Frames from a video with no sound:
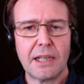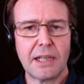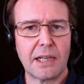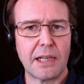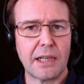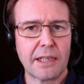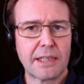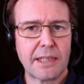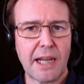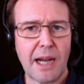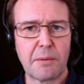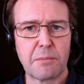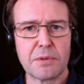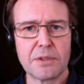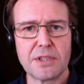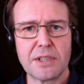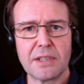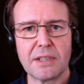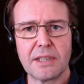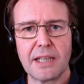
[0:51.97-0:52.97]
uh,
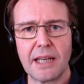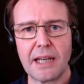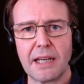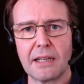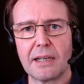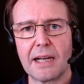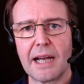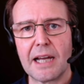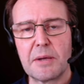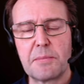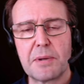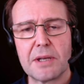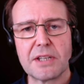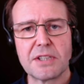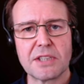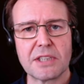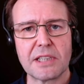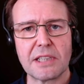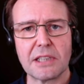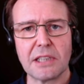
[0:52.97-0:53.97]
cameras in their
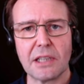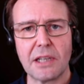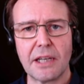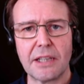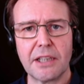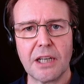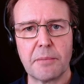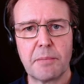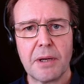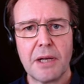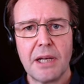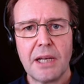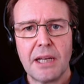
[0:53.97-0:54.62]
APS-C lineup.